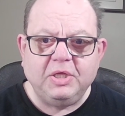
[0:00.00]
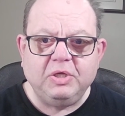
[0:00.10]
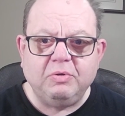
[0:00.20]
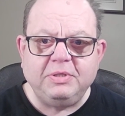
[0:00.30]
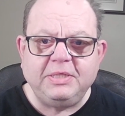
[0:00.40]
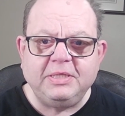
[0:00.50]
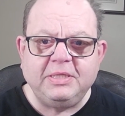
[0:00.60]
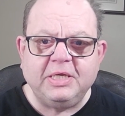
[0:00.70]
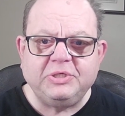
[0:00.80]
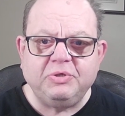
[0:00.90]
You will need to
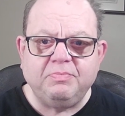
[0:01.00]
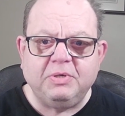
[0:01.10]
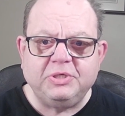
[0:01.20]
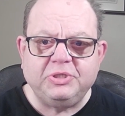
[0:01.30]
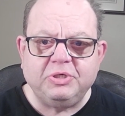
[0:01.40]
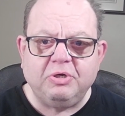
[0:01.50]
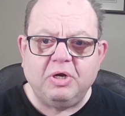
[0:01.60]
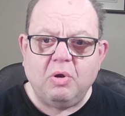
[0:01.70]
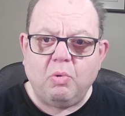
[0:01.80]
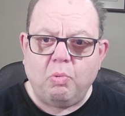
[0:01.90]
test your blood sugar
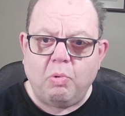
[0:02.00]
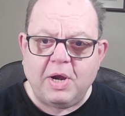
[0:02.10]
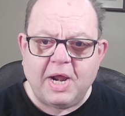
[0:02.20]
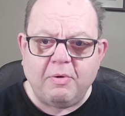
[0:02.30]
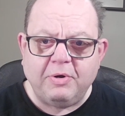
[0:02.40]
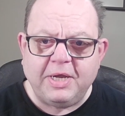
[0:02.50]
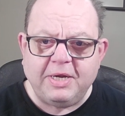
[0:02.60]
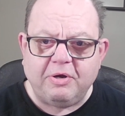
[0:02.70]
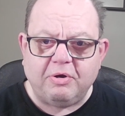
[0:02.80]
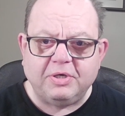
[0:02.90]
1 hour
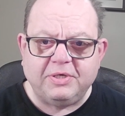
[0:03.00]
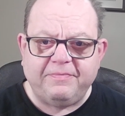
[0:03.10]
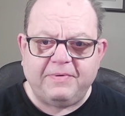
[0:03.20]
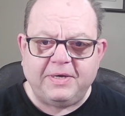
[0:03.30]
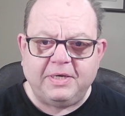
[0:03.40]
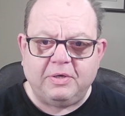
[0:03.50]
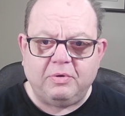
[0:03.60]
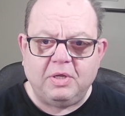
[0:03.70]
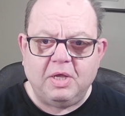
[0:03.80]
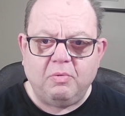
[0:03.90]
later to find out
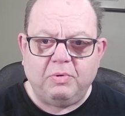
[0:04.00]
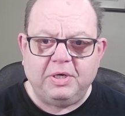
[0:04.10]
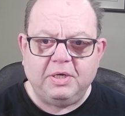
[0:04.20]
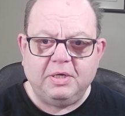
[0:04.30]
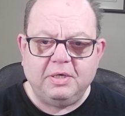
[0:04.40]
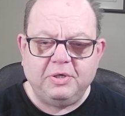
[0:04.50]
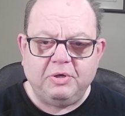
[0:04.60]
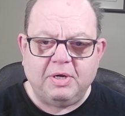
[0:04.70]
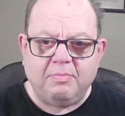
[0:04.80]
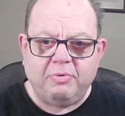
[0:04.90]
what your
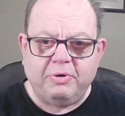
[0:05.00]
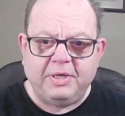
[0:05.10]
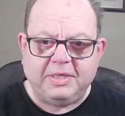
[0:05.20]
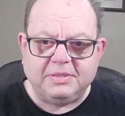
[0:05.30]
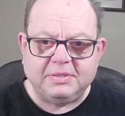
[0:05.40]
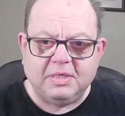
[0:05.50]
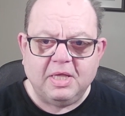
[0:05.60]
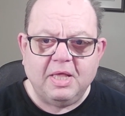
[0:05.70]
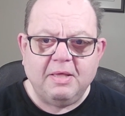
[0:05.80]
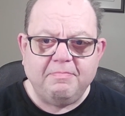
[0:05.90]
number is,
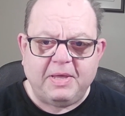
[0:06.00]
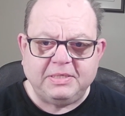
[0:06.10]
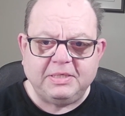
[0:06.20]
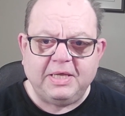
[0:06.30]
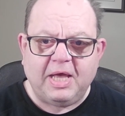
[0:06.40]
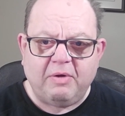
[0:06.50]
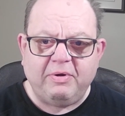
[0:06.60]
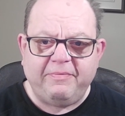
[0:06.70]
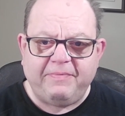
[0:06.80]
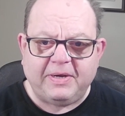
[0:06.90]
basically, how it
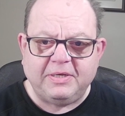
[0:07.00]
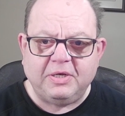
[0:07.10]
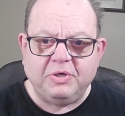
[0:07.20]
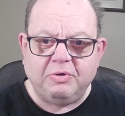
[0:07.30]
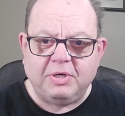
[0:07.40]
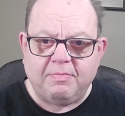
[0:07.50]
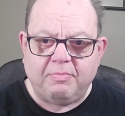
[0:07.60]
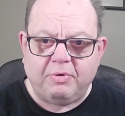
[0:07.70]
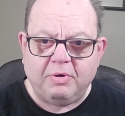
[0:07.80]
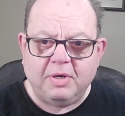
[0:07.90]
affected your
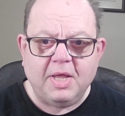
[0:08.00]
number.